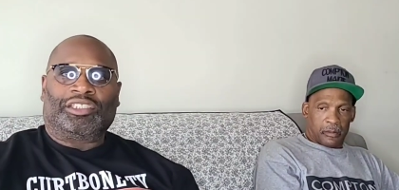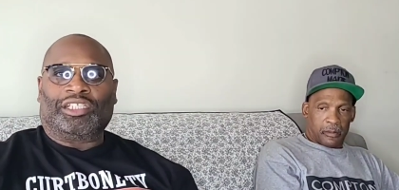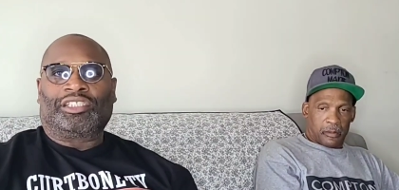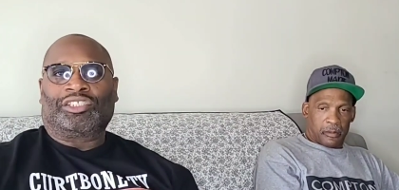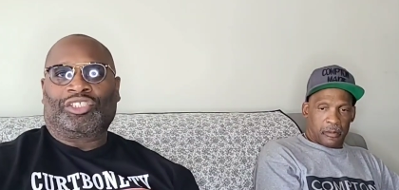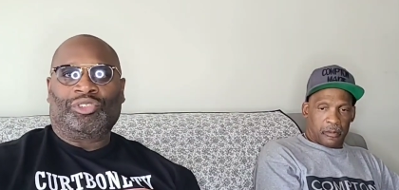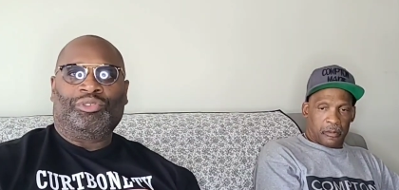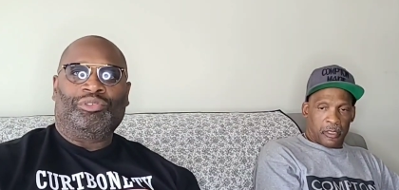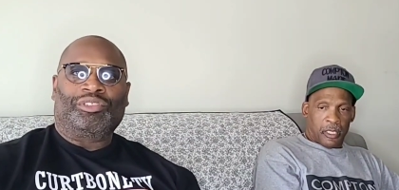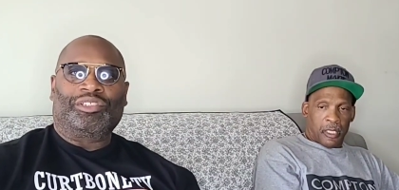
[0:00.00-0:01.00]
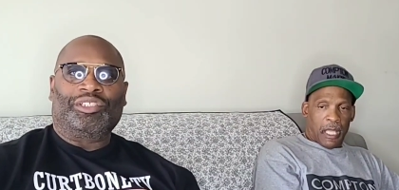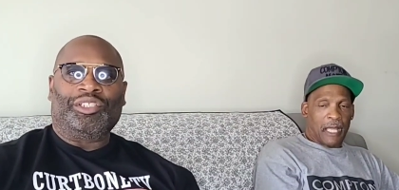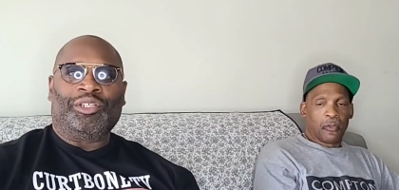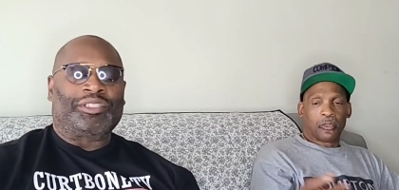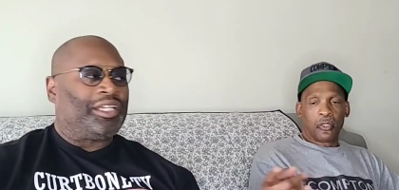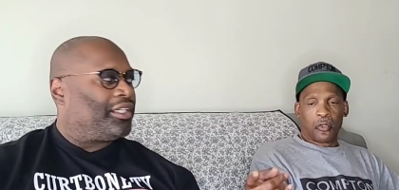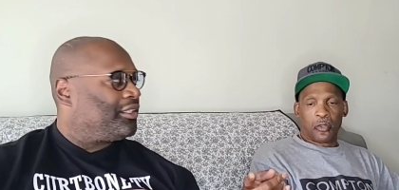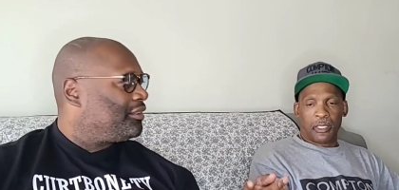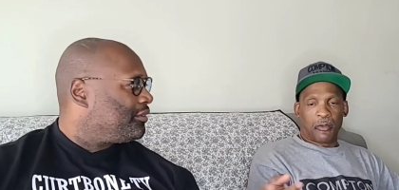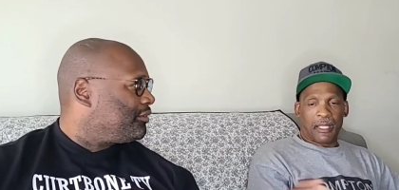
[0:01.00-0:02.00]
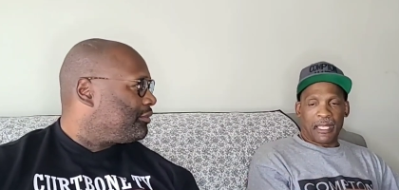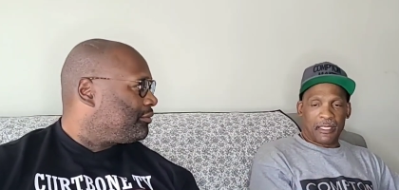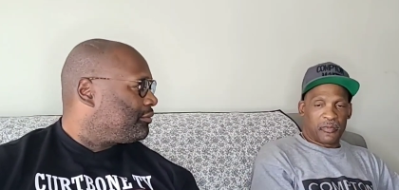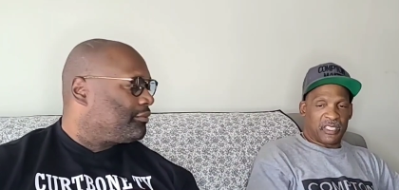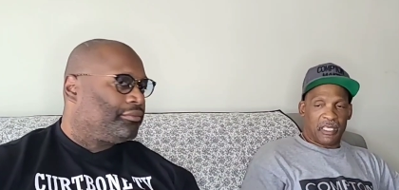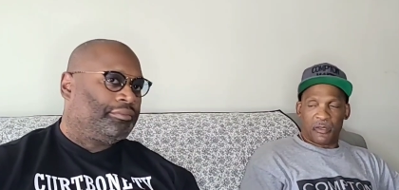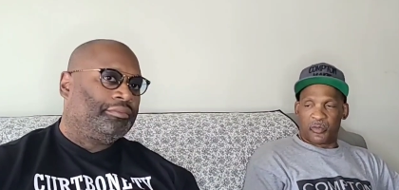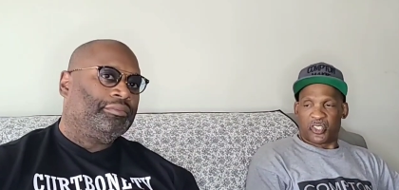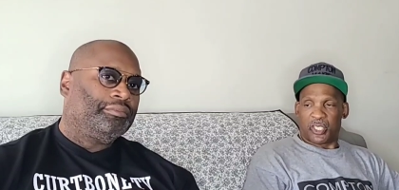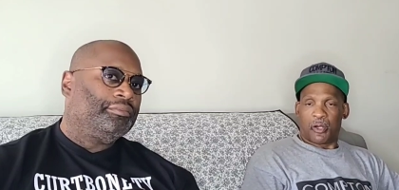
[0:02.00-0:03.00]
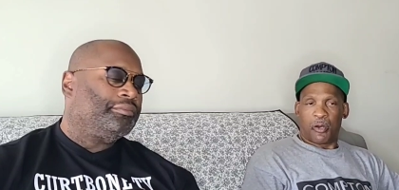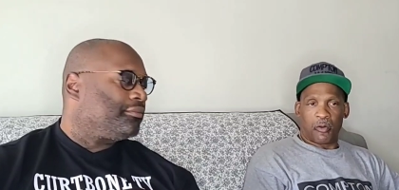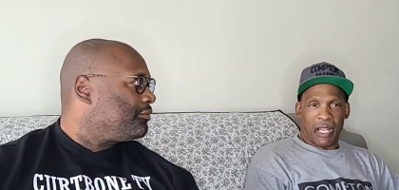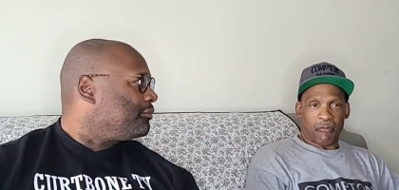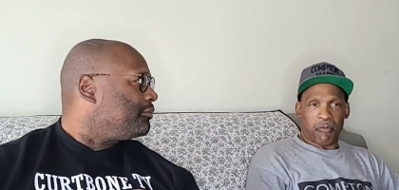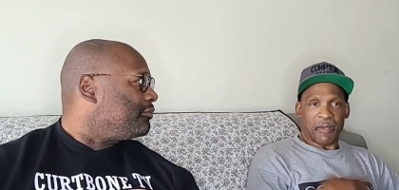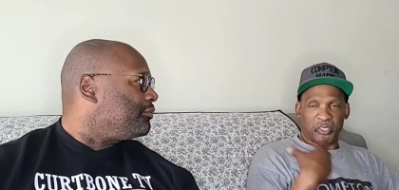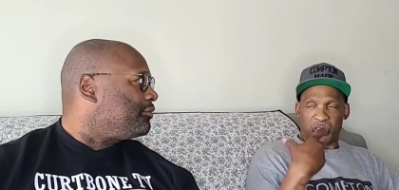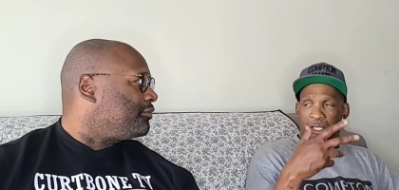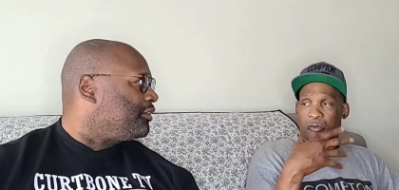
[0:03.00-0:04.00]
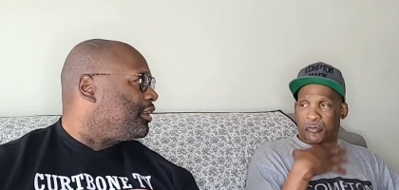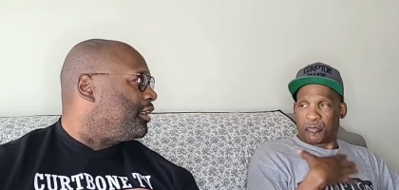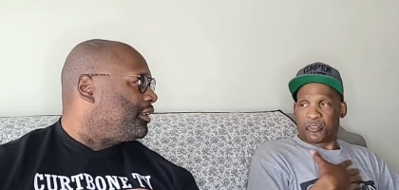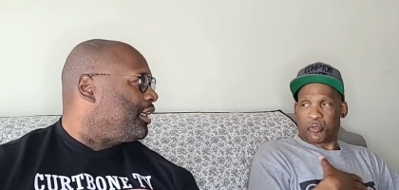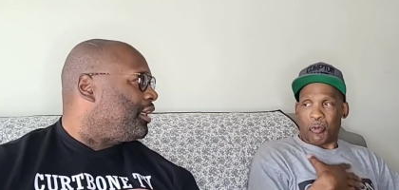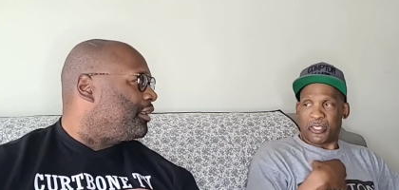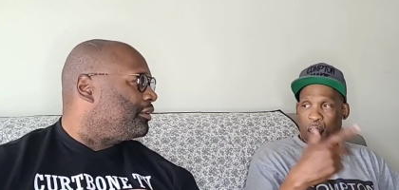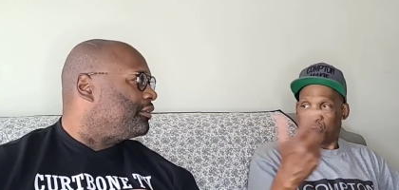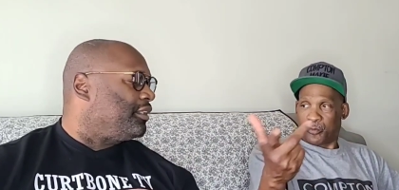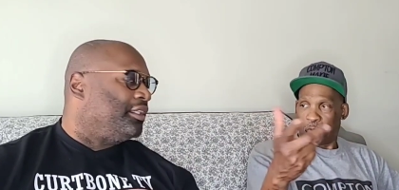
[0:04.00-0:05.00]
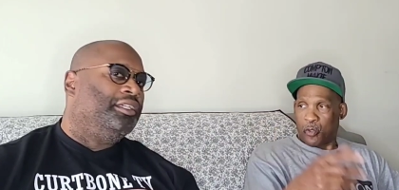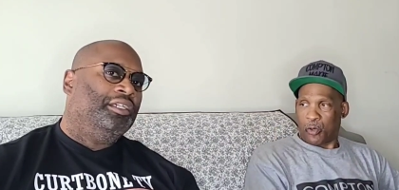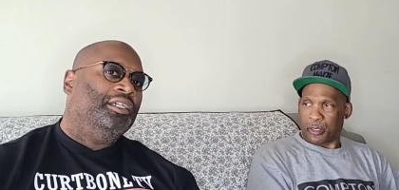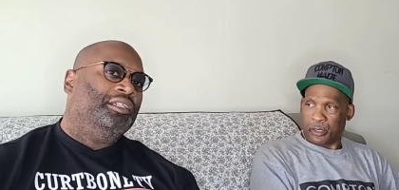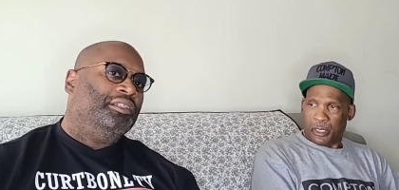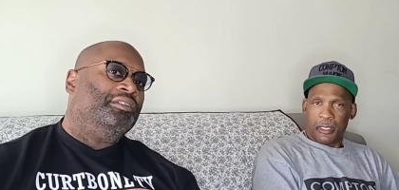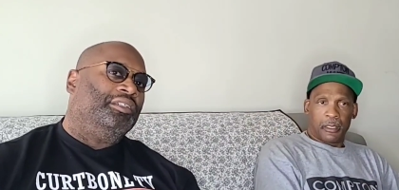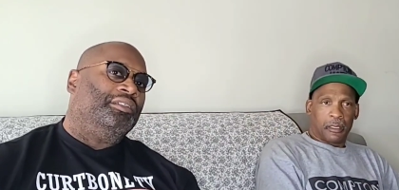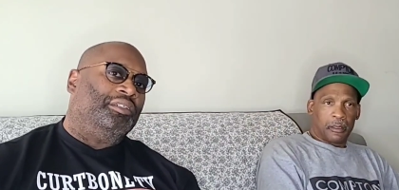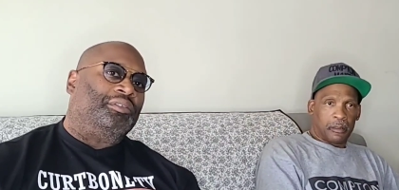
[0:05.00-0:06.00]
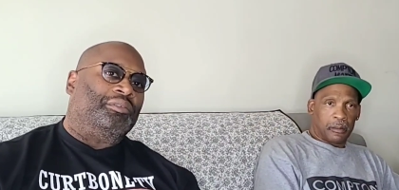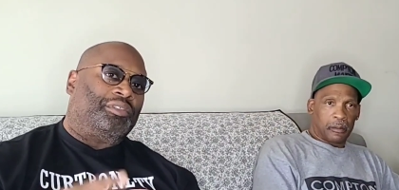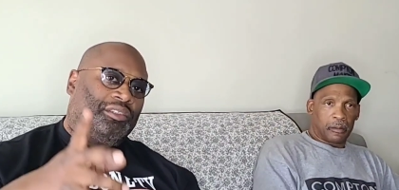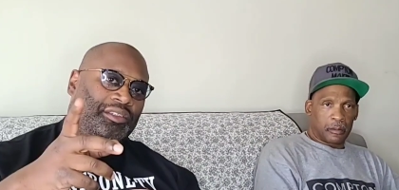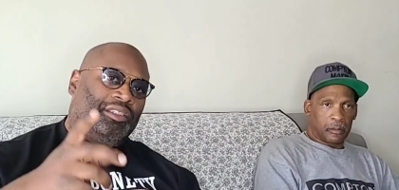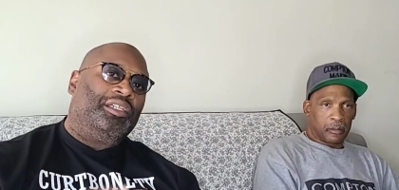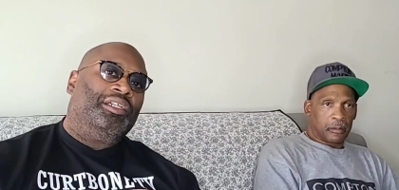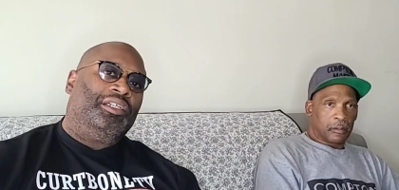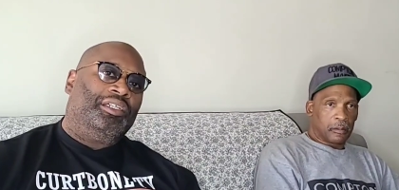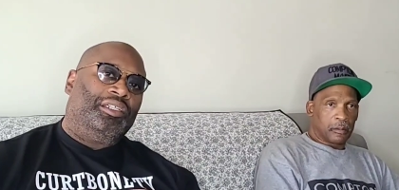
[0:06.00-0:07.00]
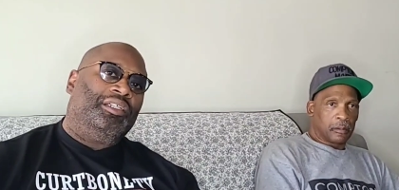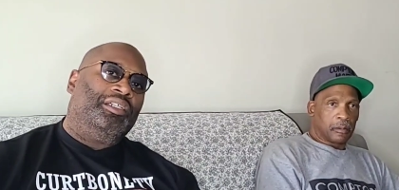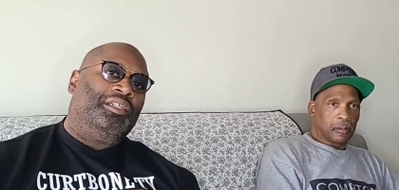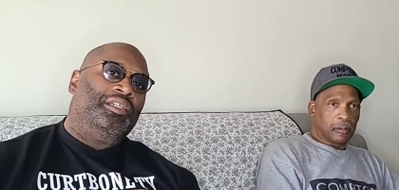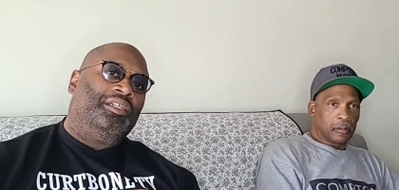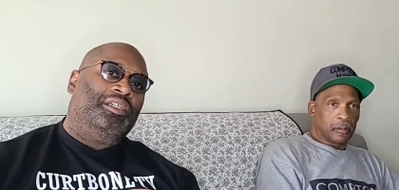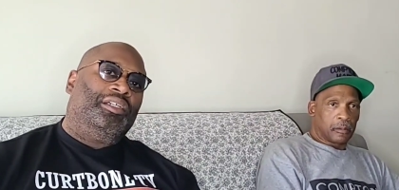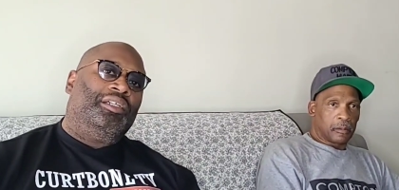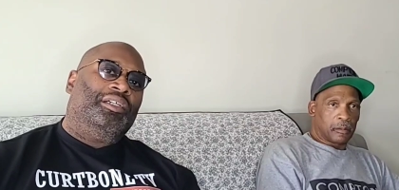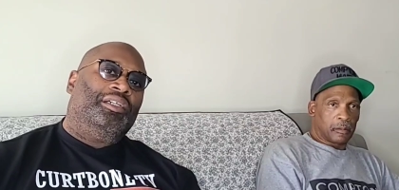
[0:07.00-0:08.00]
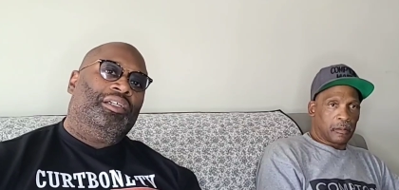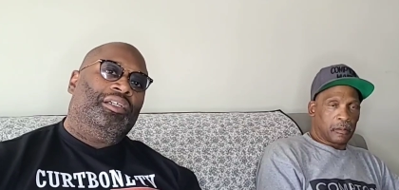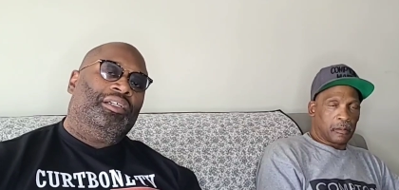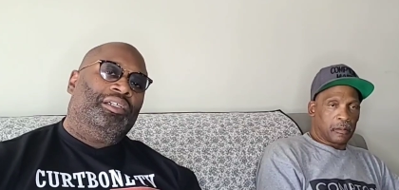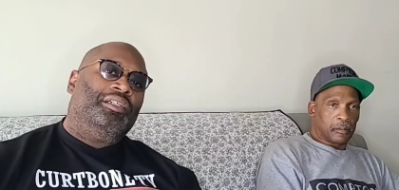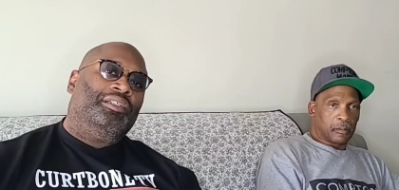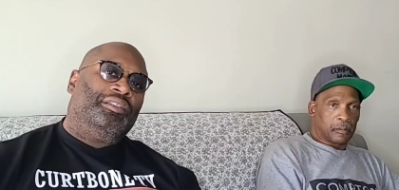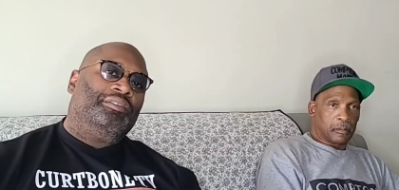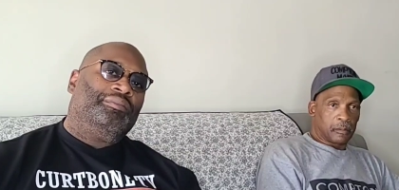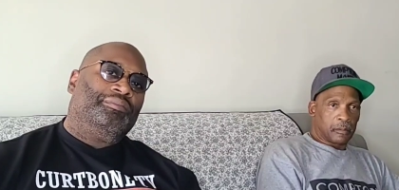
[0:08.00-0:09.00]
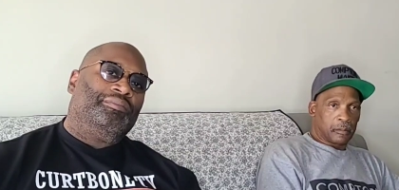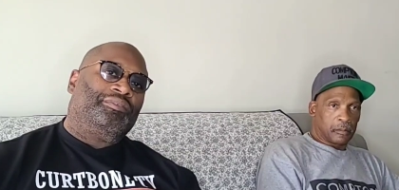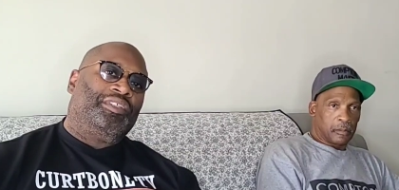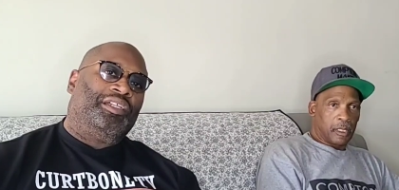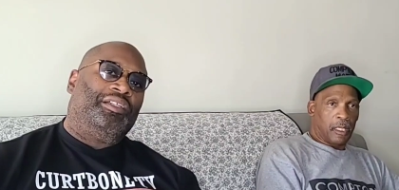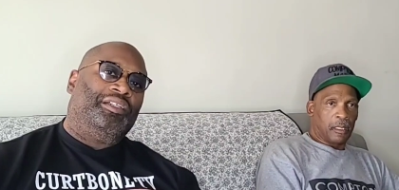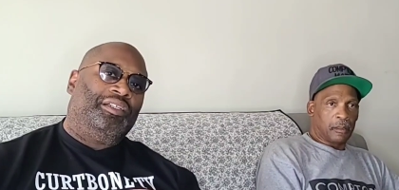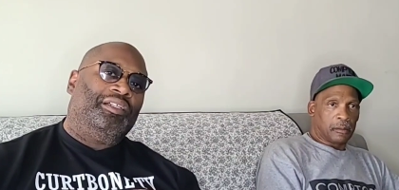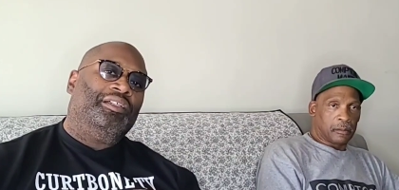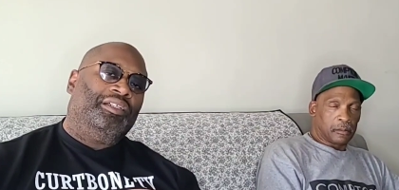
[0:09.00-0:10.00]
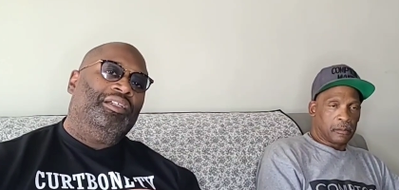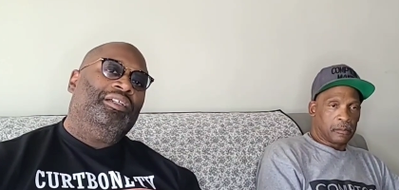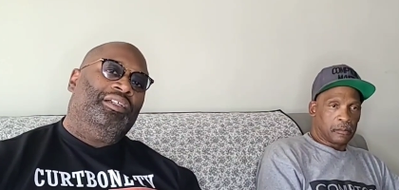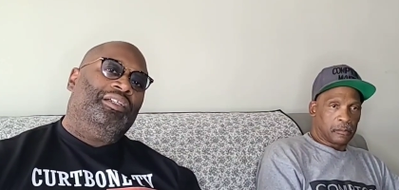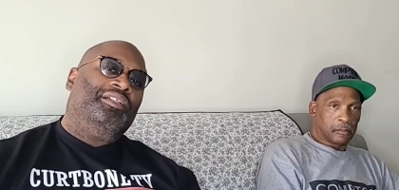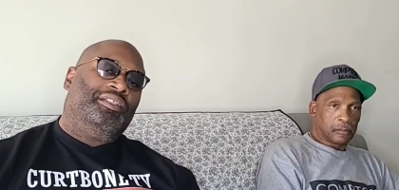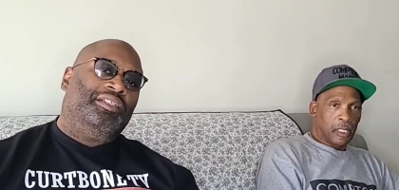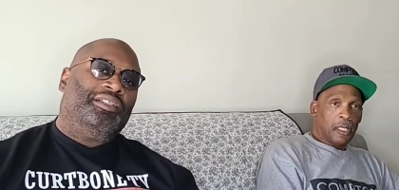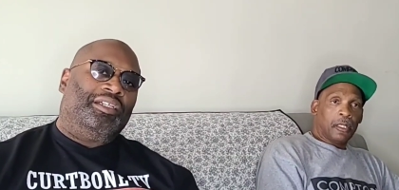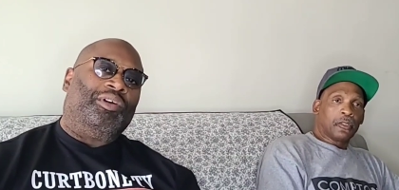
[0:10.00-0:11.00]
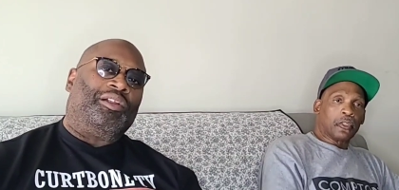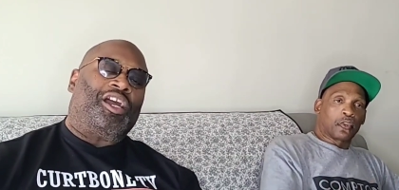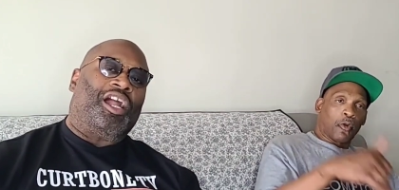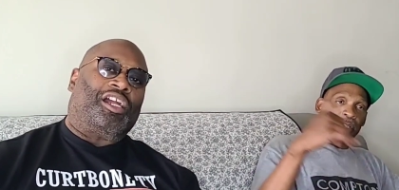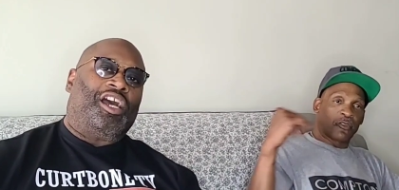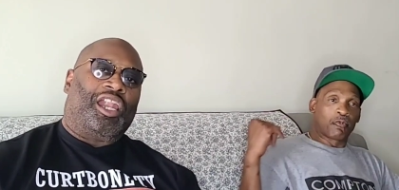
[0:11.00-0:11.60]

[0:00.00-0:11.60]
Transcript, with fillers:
Speaker 1: Such as dudes. I knew a dude. He gonna have we always knew the Detroit dudes and, and, all them dudes because
Speaker 2: the Chicago dudes because they they they cold weather dresses. They yeah. dress hat, vest, coat,